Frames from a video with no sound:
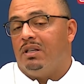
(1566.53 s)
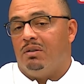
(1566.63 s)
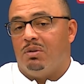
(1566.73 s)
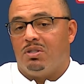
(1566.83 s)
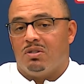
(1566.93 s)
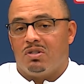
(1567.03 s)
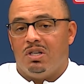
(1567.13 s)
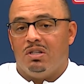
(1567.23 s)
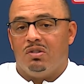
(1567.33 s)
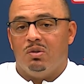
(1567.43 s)
And then what you're
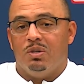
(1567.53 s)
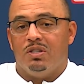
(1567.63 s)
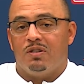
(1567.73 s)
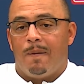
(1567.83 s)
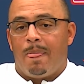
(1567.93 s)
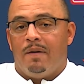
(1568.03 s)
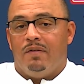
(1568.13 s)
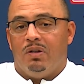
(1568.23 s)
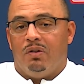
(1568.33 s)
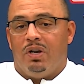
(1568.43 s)
seeing too is,
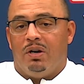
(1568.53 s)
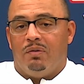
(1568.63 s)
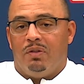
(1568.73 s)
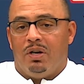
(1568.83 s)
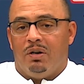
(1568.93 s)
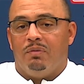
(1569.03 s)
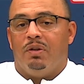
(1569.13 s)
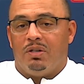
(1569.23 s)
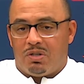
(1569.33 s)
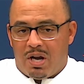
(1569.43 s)
you know,
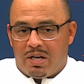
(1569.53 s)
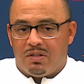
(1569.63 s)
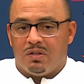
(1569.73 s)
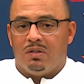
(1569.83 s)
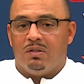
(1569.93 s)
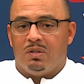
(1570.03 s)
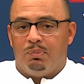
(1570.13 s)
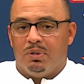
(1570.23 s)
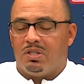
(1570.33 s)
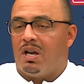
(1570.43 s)
they're trying to
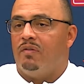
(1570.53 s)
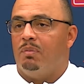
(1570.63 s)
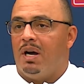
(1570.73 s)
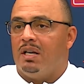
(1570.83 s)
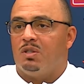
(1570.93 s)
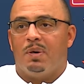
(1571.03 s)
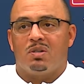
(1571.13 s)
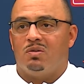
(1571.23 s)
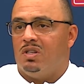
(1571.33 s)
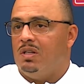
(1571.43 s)
push everybody,
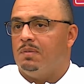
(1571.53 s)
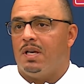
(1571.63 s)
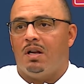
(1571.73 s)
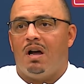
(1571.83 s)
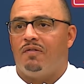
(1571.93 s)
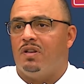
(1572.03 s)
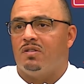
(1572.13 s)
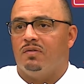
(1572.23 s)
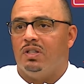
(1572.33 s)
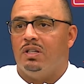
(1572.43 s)
special teams and
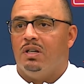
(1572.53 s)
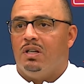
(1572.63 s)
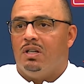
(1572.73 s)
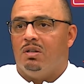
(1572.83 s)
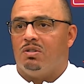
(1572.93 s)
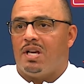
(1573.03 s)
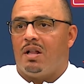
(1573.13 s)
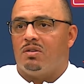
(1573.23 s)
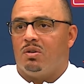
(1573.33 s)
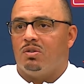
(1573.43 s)
offensively, you know,
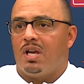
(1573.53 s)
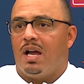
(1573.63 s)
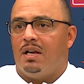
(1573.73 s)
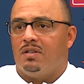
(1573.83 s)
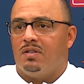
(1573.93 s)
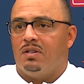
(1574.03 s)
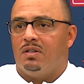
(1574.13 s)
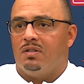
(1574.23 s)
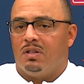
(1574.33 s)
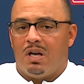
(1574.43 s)
challenge those guys
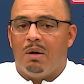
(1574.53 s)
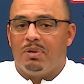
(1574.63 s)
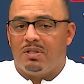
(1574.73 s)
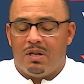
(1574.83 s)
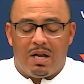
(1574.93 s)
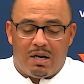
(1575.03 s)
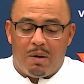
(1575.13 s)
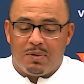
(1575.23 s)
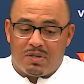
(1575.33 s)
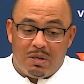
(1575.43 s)
to compensate, not
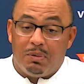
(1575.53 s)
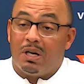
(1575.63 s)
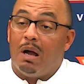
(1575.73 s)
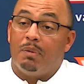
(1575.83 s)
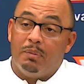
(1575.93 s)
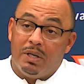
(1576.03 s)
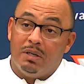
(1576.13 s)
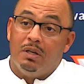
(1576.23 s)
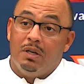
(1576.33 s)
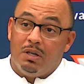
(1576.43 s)
compensate, but complement,
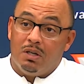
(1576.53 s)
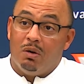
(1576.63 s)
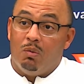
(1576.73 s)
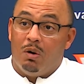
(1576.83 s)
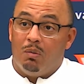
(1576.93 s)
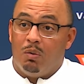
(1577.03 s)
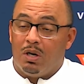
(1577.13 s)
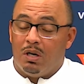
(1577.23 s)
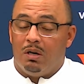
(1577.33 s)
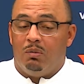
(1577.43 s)
you know,
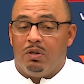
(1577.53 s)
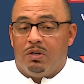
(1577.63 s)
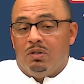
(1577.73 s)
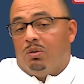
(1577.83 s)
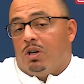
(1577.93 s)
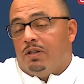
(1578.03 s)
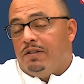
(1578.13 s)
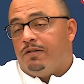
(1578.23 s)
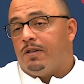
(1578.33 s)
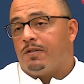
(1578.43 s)
what they're doing on
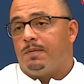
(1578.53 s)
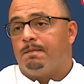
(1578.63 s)
defense.